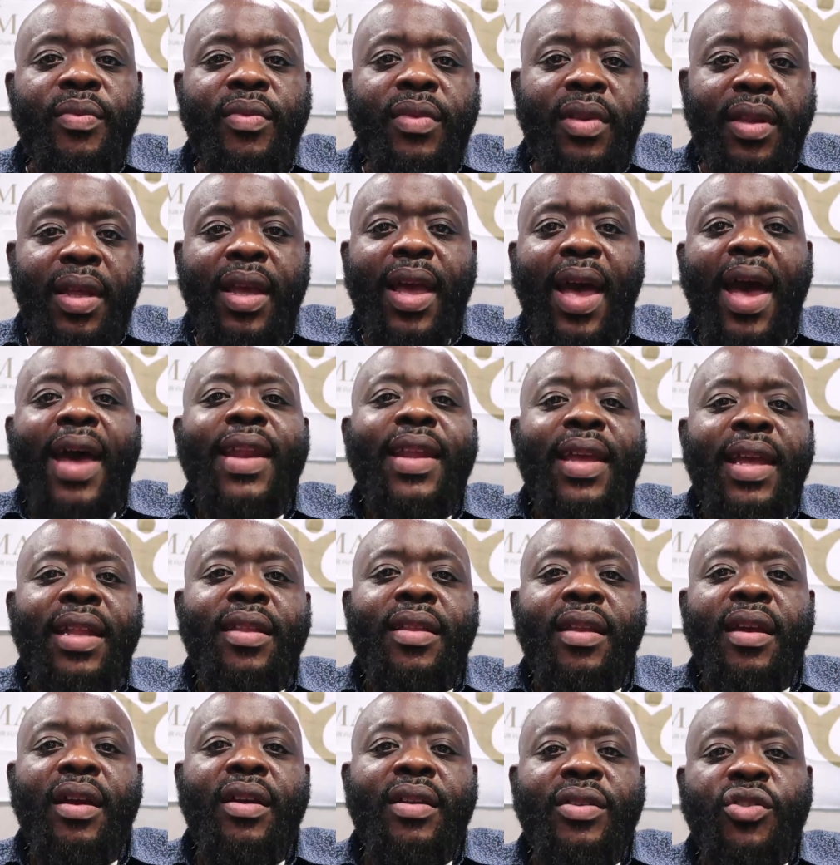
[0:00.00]
they had in
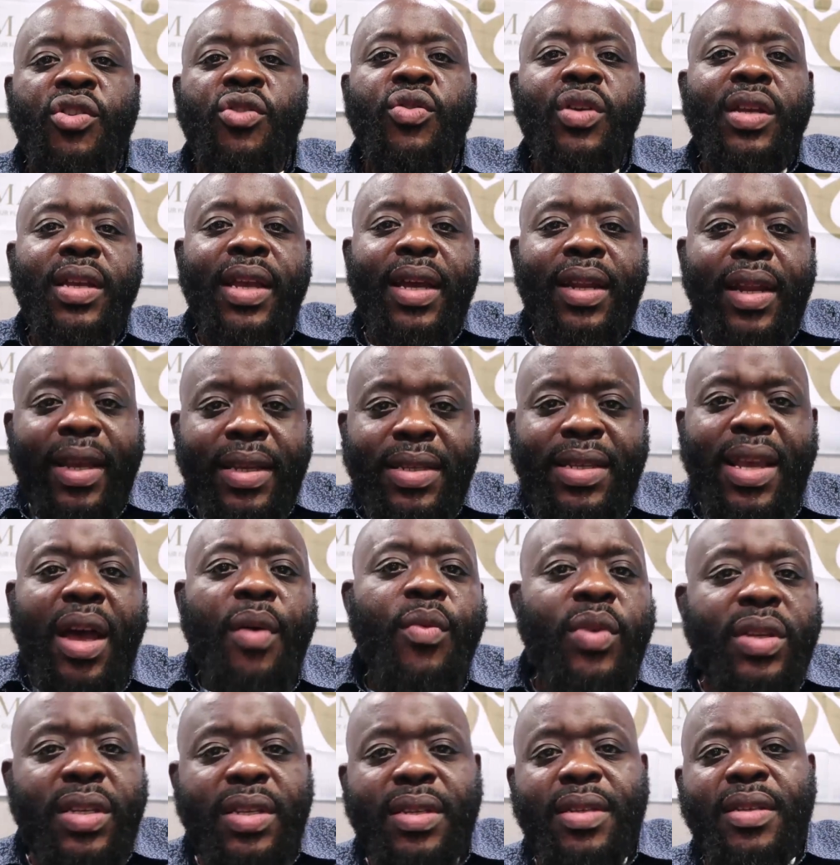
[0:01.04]
there, so you can get like
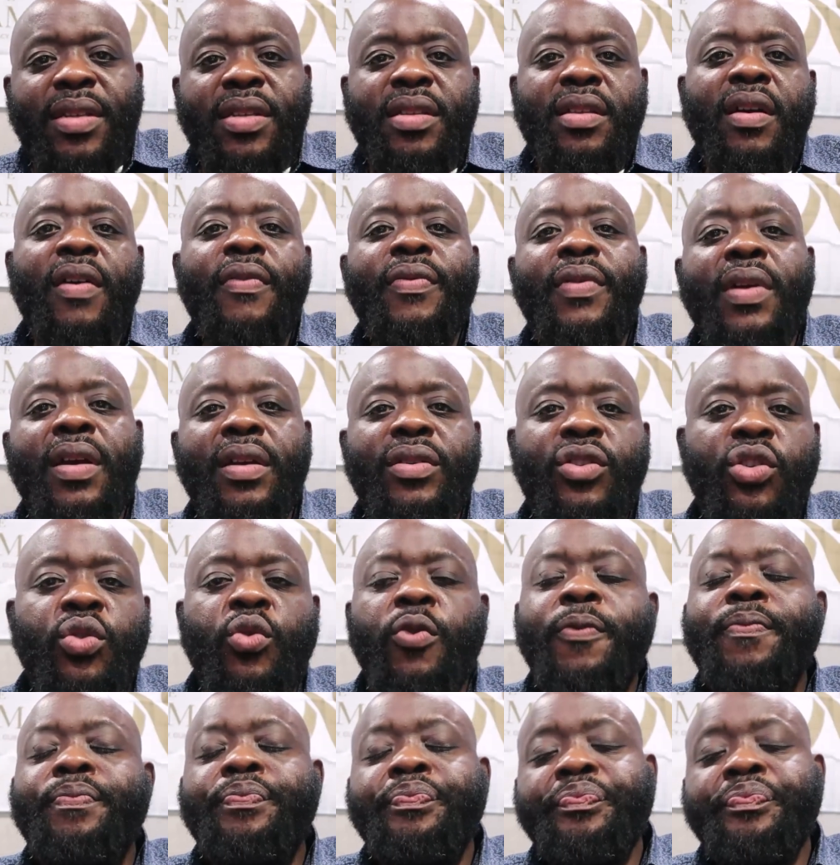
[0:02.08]
sandwiches and stuff there too.